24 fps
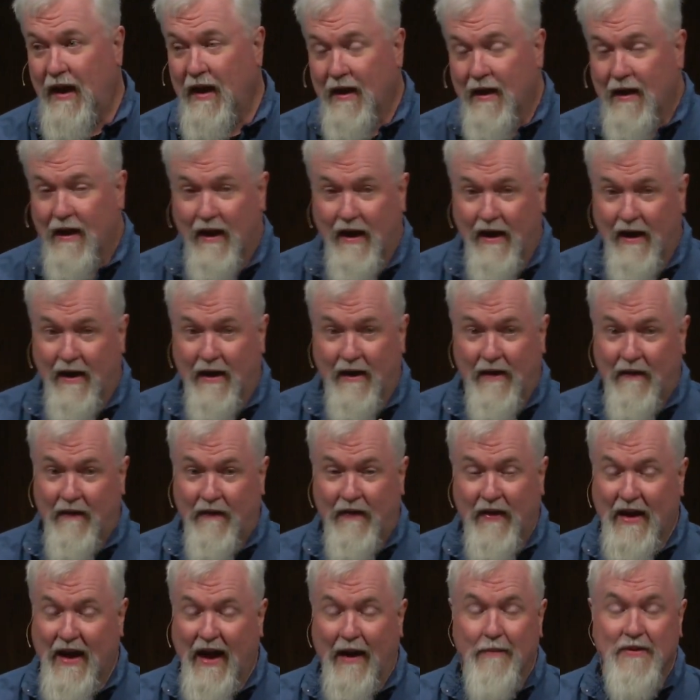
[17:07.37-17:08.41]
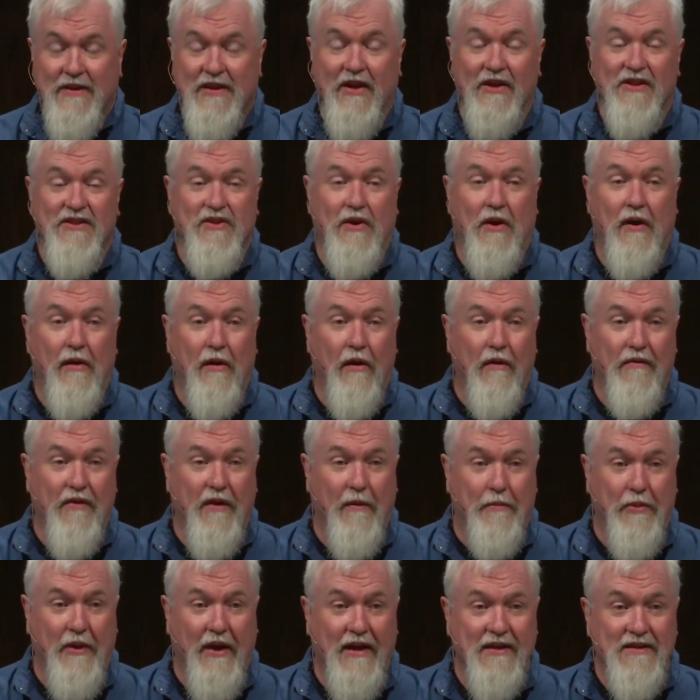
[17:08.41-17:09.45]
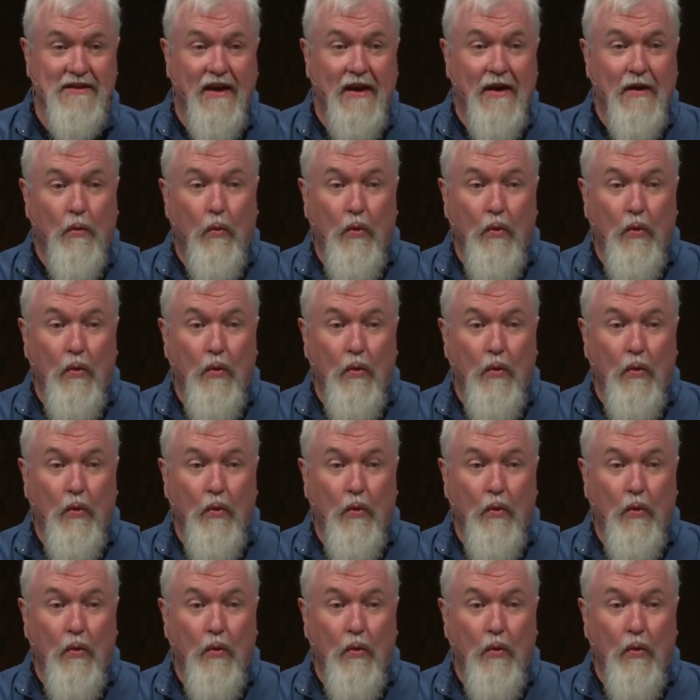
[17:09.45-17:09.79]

the commentaries are all over the place.